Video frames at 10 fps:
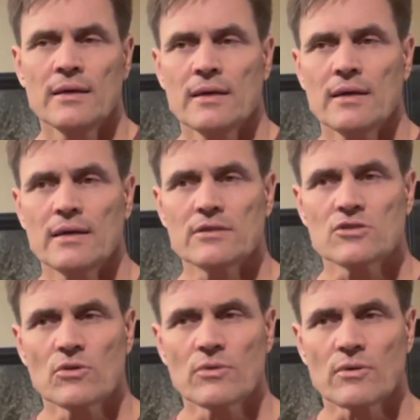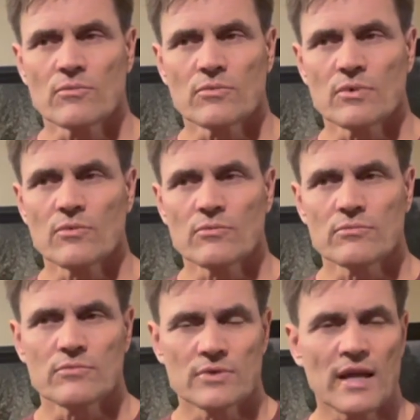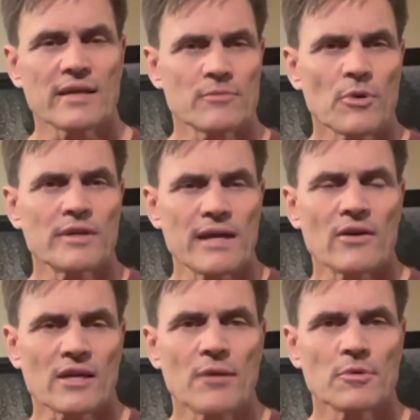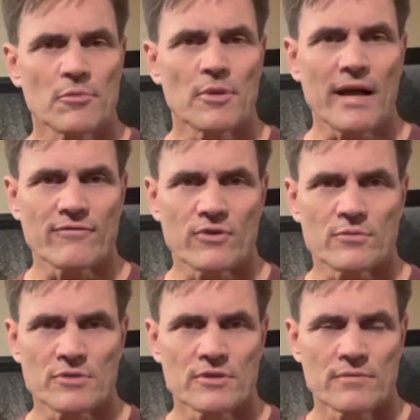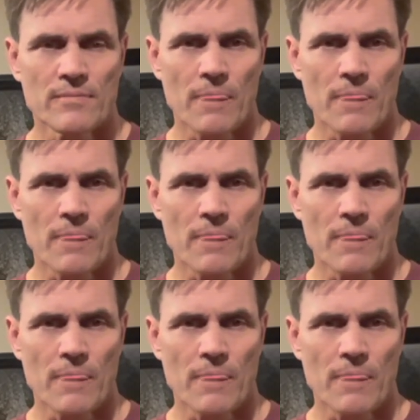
Uh, so we, we would like to bring down a couple of platforms